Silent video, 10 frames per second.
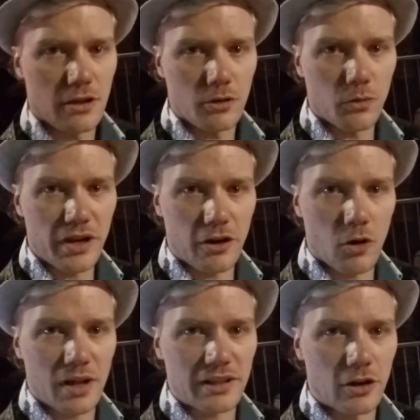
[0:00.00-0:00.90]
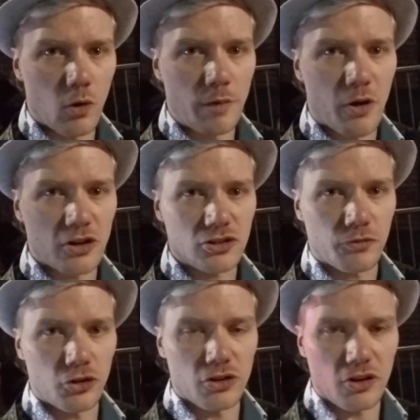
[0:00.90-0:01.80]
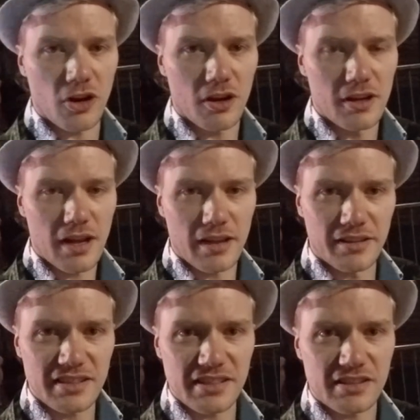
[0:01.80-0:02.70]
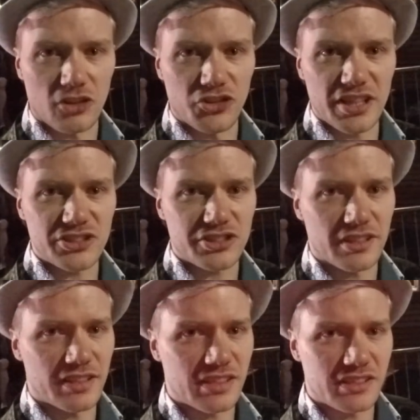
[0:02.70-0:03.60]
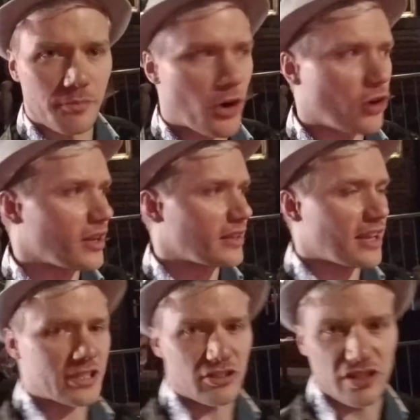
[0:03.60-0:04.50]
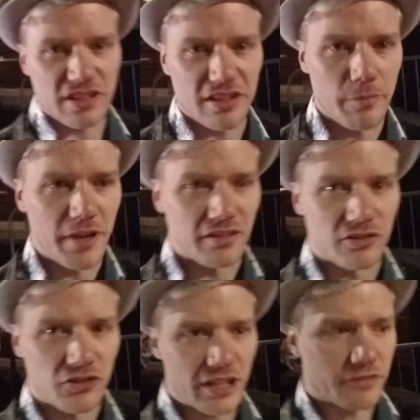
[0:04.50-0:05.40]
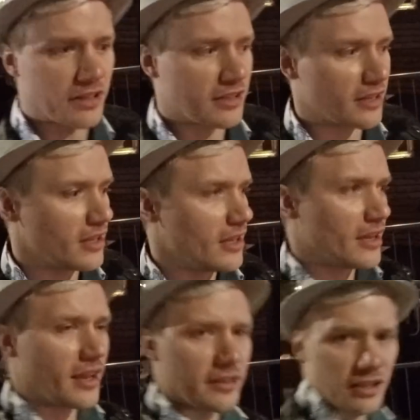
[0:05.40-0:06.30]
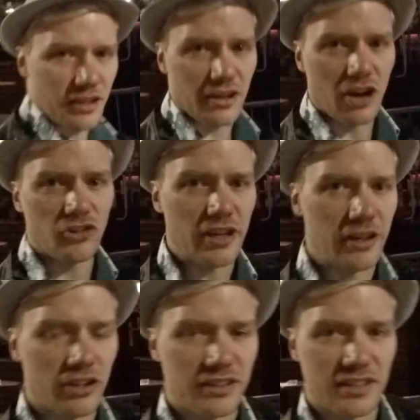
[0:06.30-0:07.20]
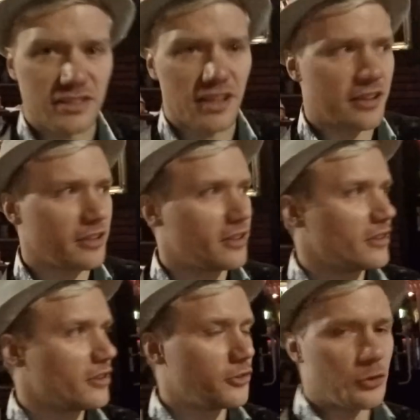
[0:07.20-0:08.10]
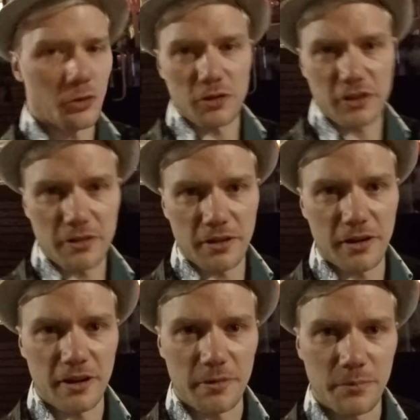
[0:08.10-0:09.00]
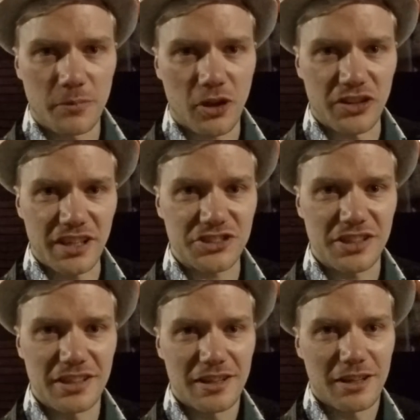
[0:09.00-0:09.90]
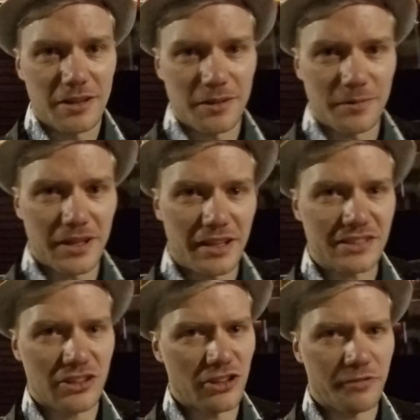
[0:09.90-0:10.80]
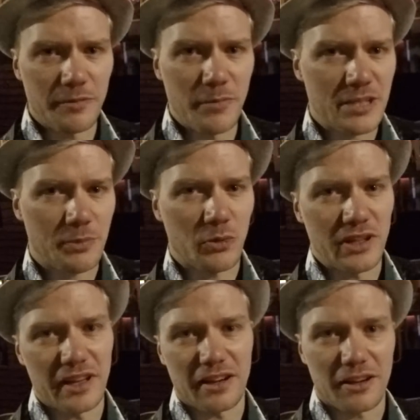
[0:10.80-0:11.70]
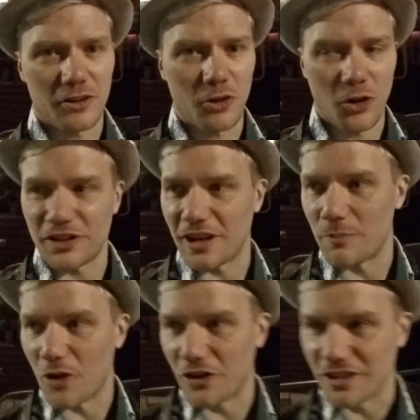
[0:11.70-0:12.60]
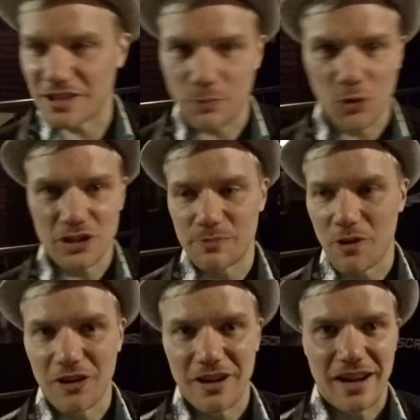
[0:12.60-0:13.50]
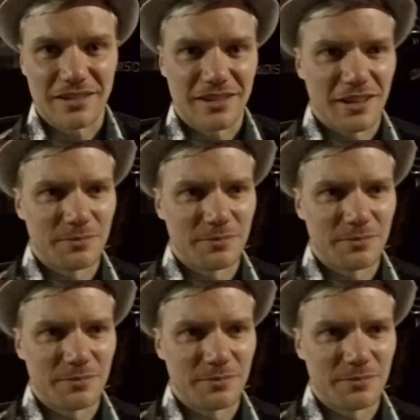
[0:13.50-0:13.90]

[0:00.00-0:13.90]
We are now at the lower parts of Grünerløkka, and this is Qadis. This is a bar that has recently been reinvented, and I really like this new Qadis. It's kind of a mix between a cocktail bar and a sports bar, and